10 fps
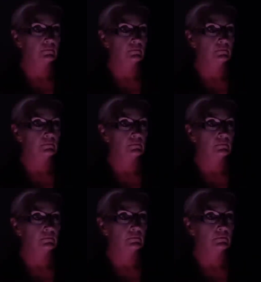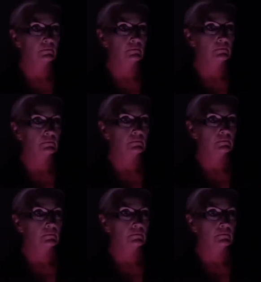(silence)